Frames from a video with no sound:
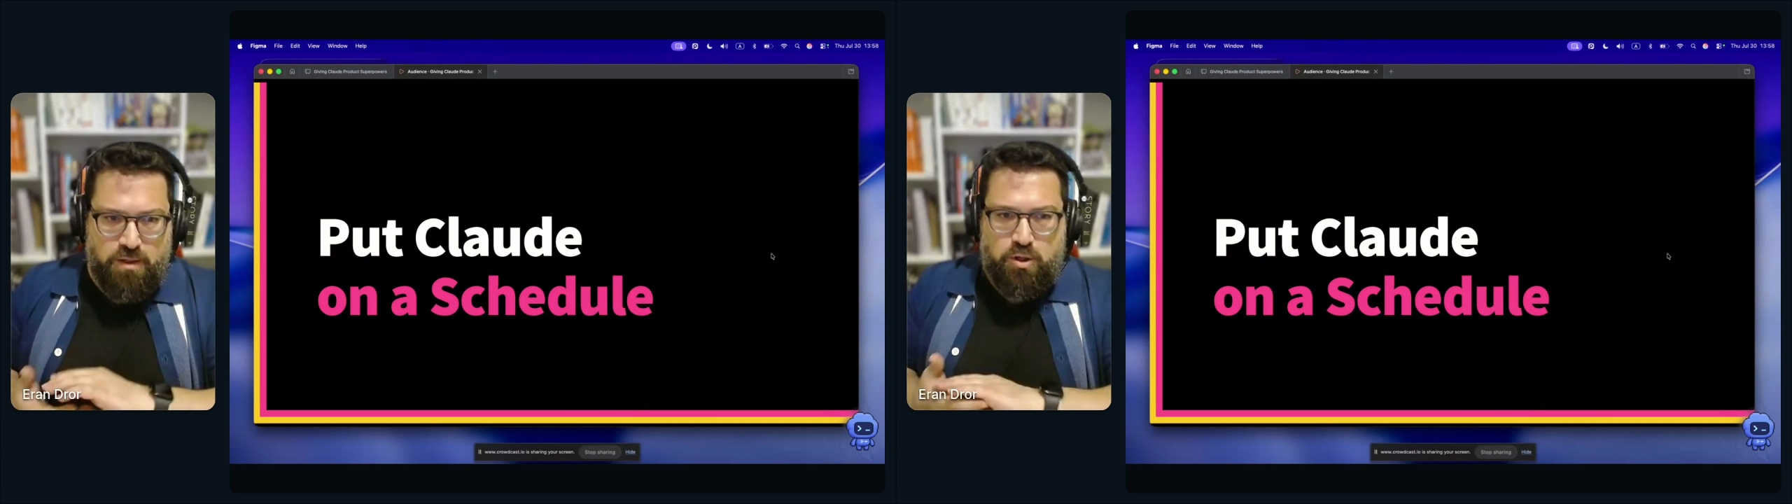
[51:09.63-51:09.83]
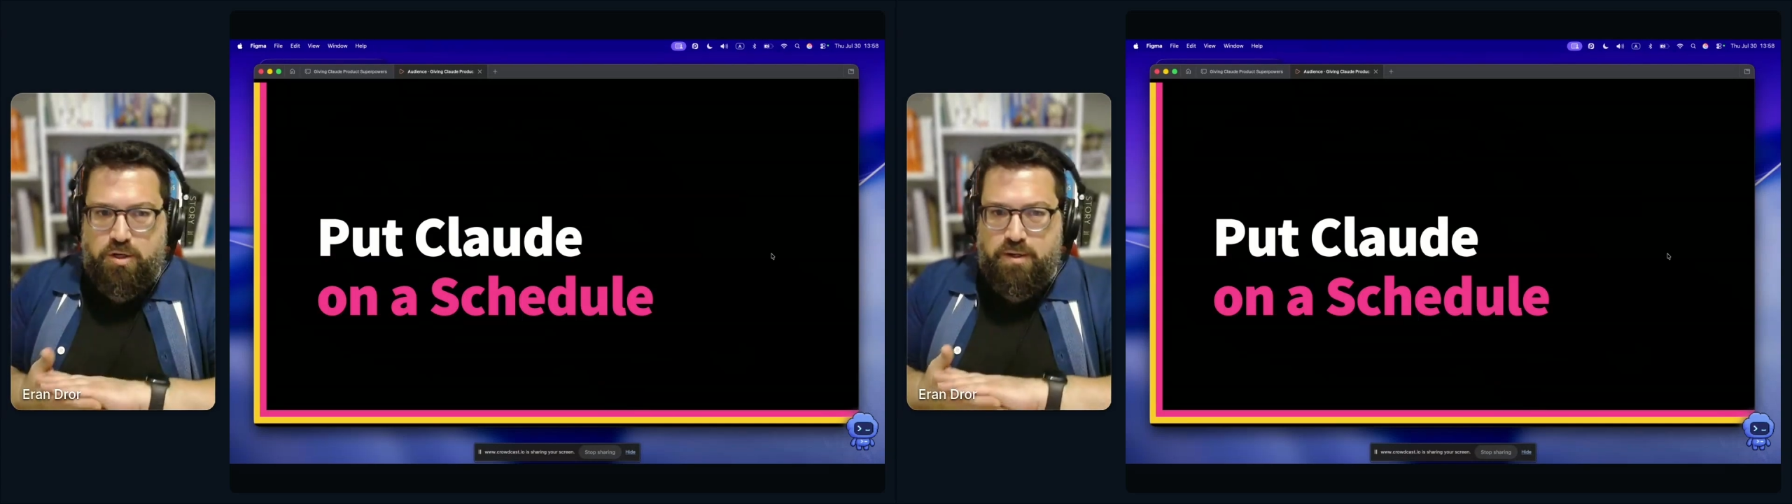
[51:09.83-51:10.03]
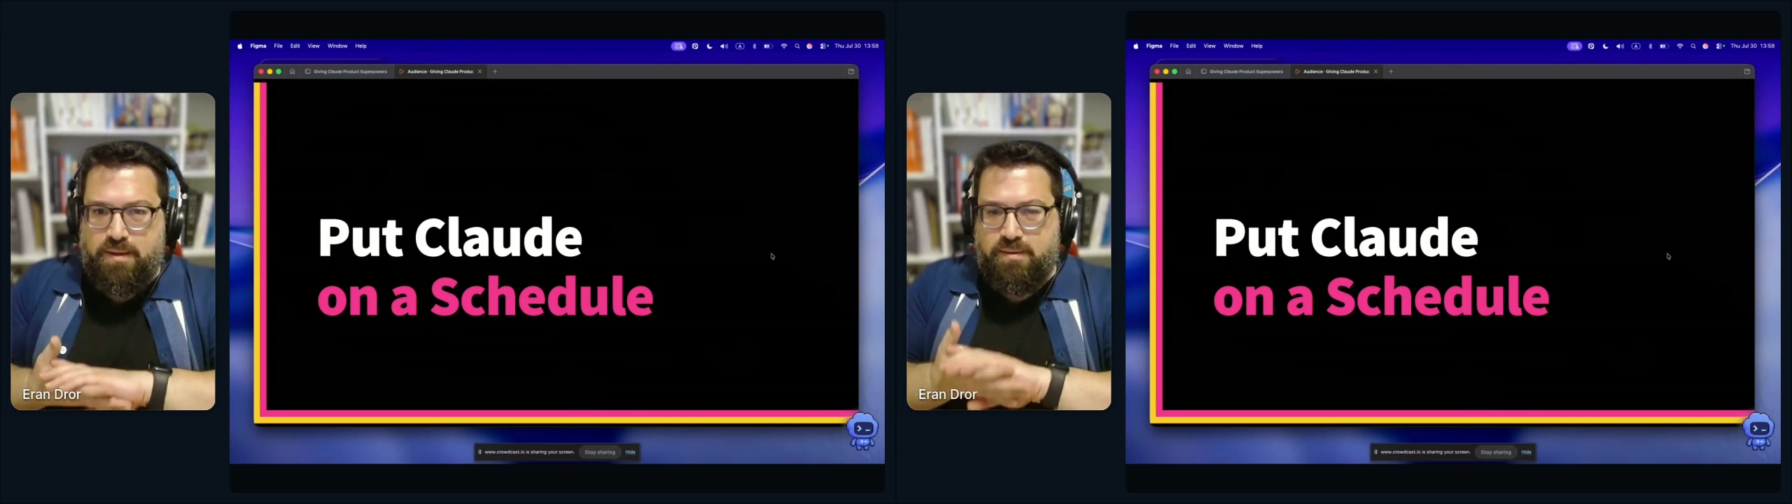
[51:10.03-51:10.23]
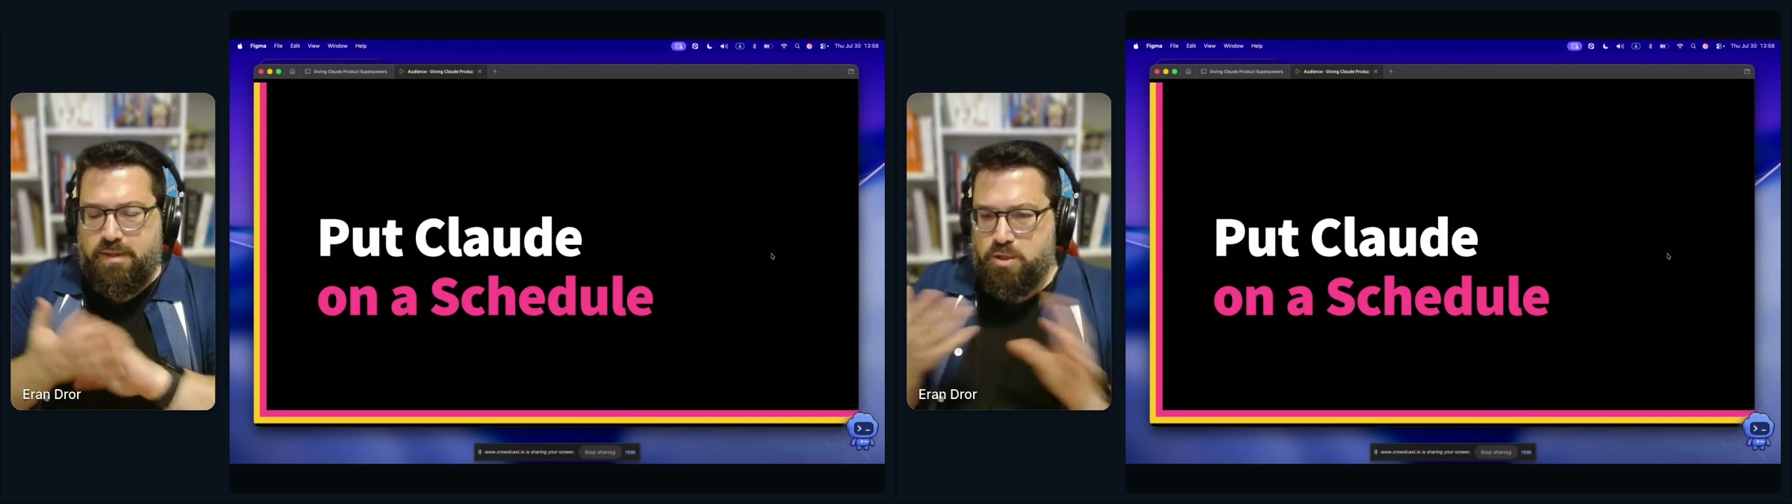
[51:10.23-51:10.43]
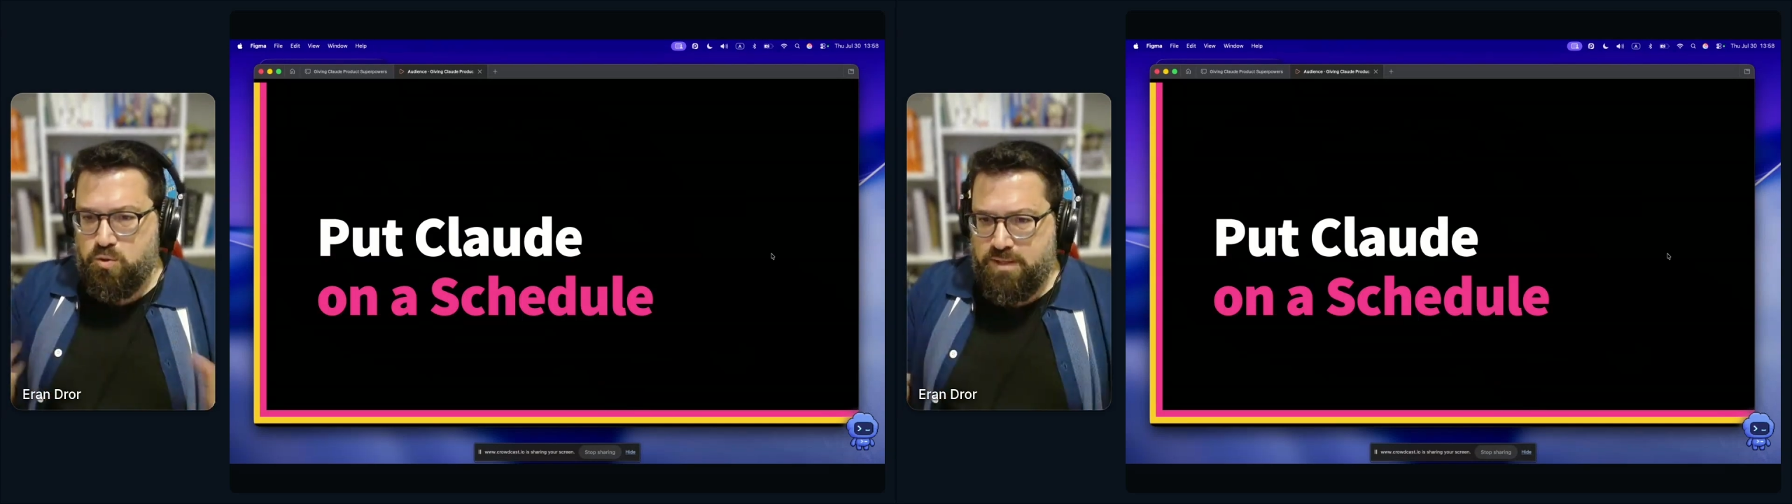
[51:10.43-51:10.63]
Claude has
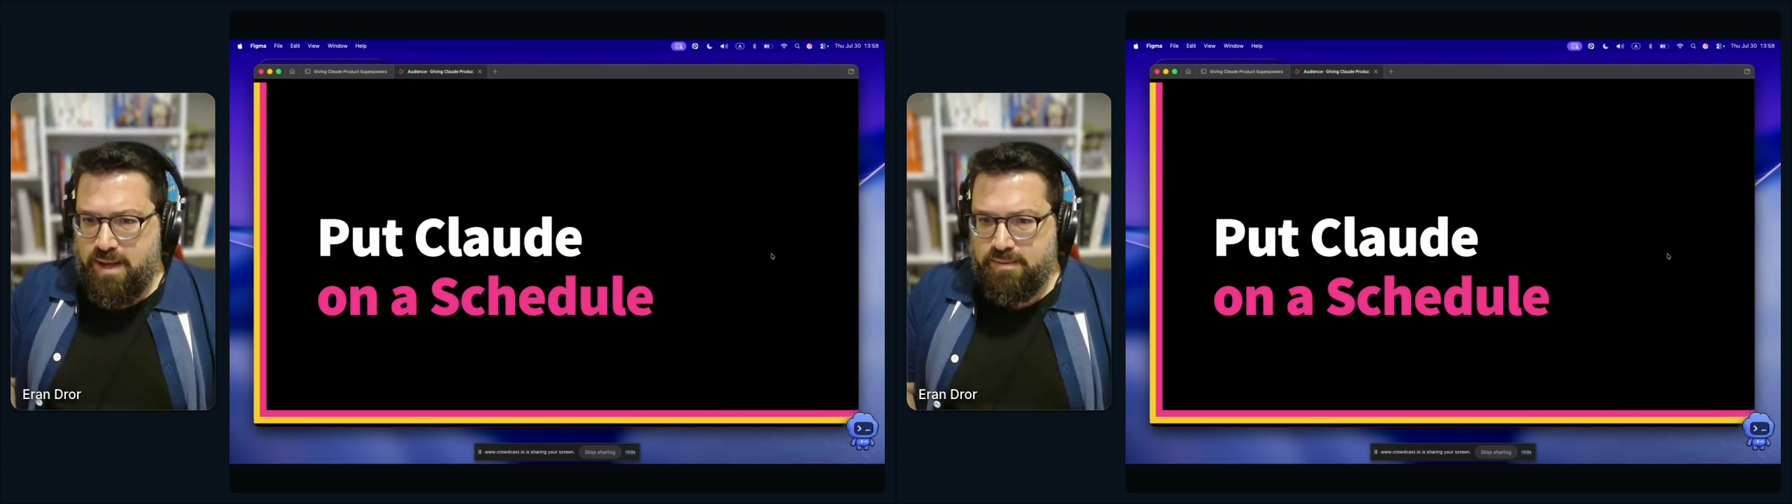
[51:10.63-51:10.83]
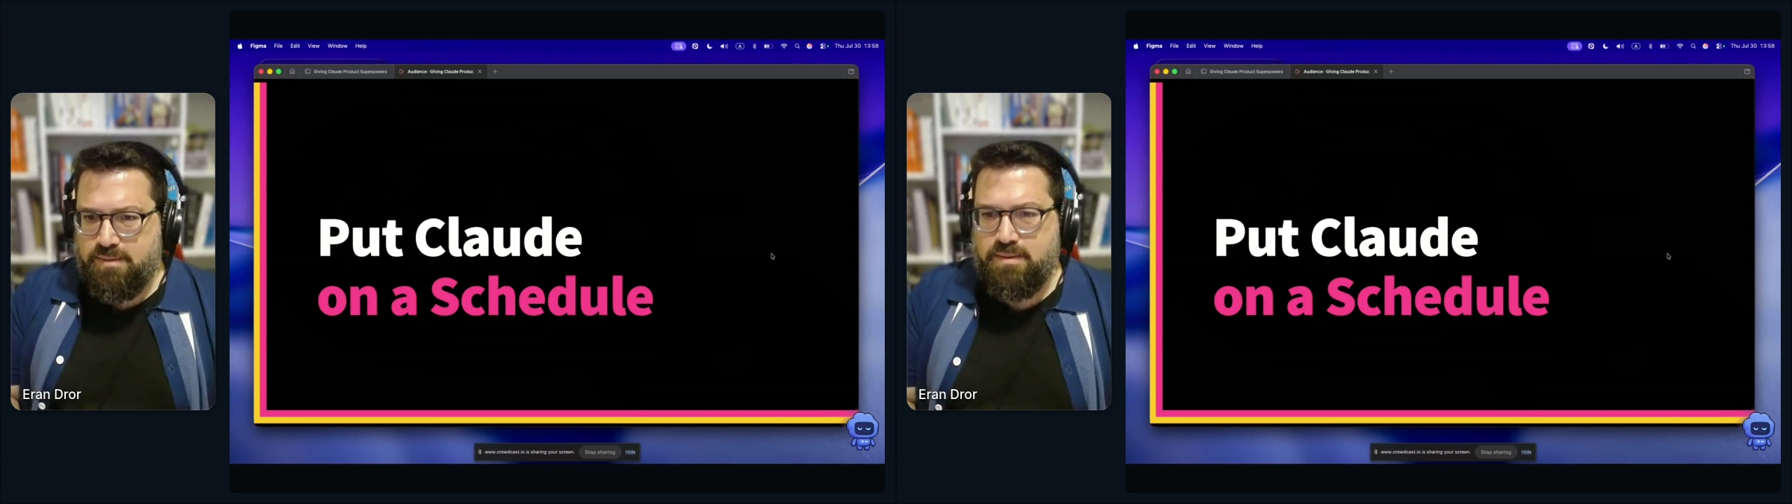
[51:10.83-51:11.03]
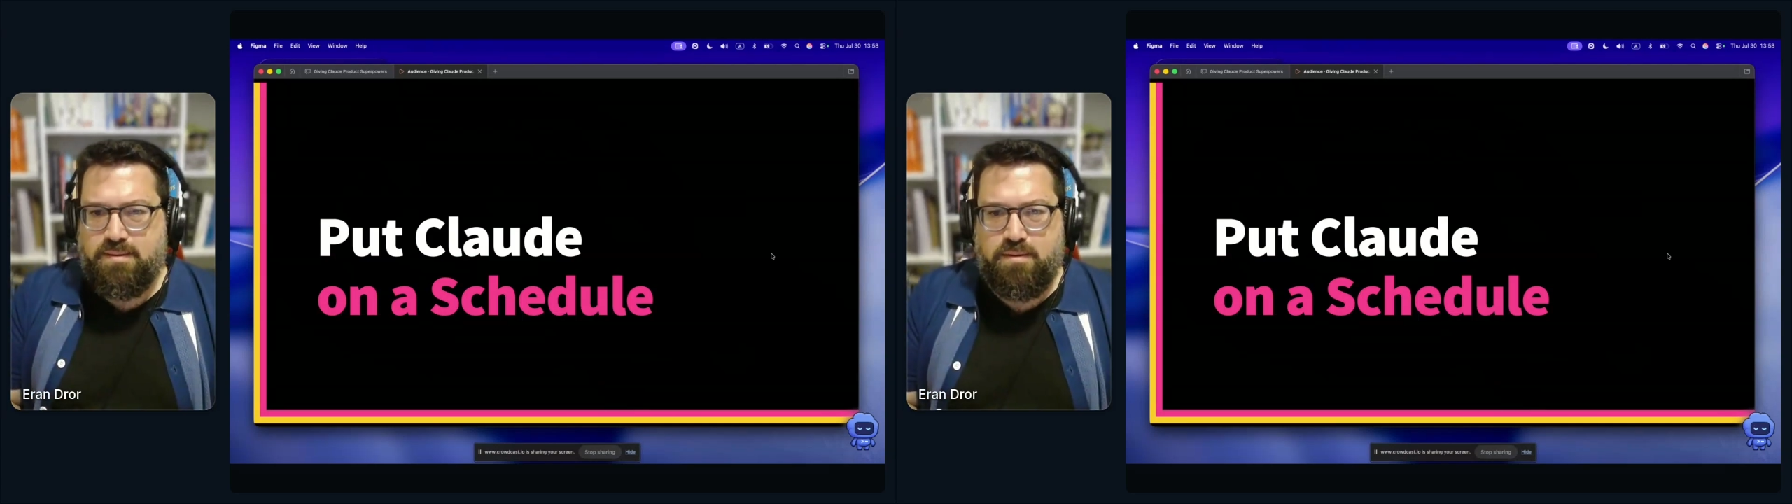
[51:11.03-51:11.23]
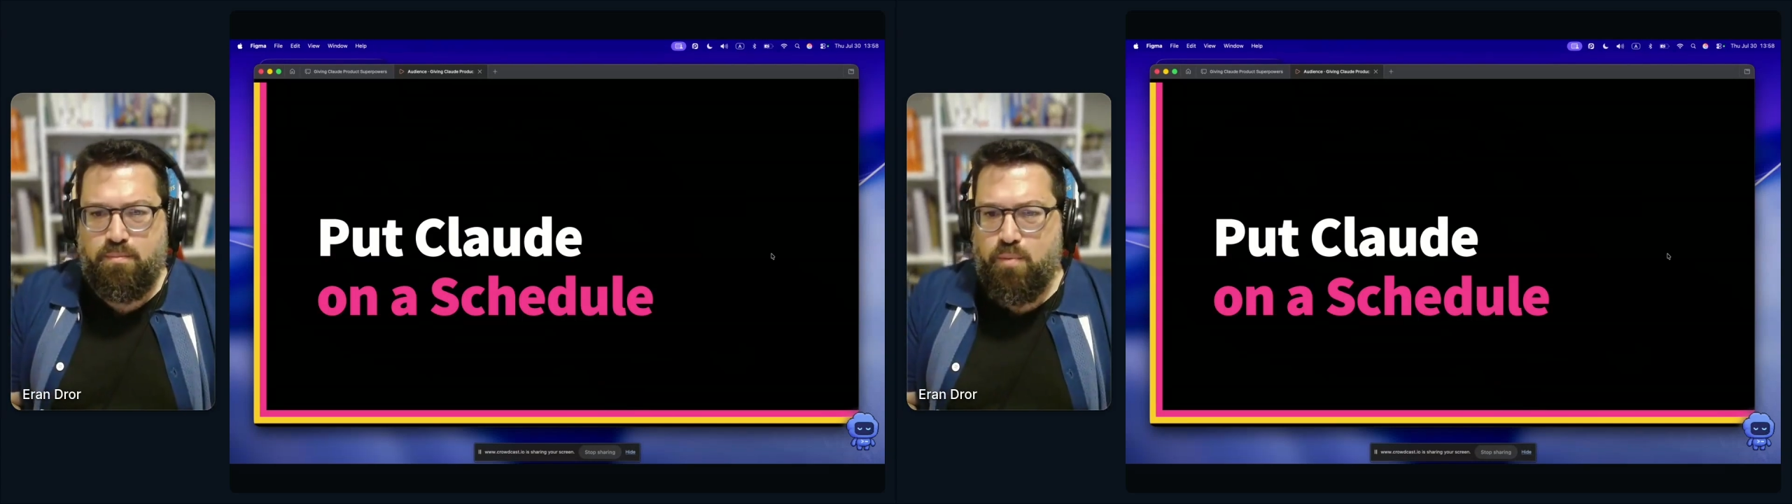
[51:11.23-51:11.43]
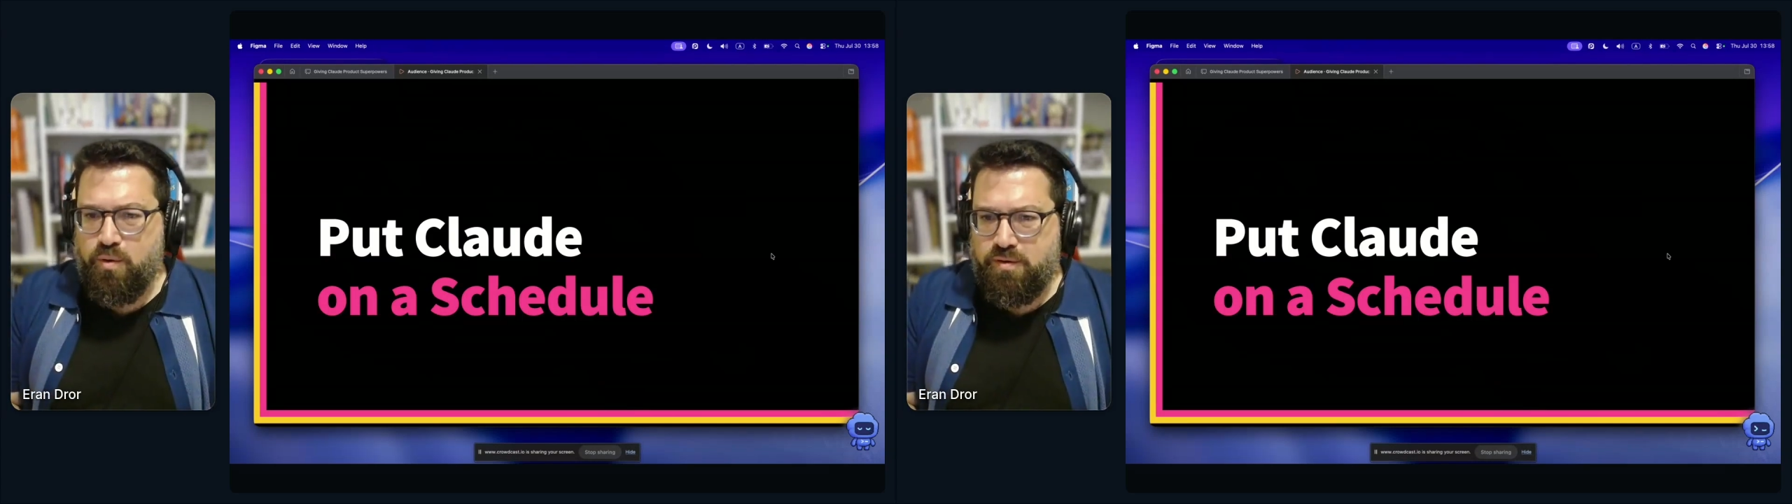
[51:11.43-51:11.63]
scheduled tasks. It's the most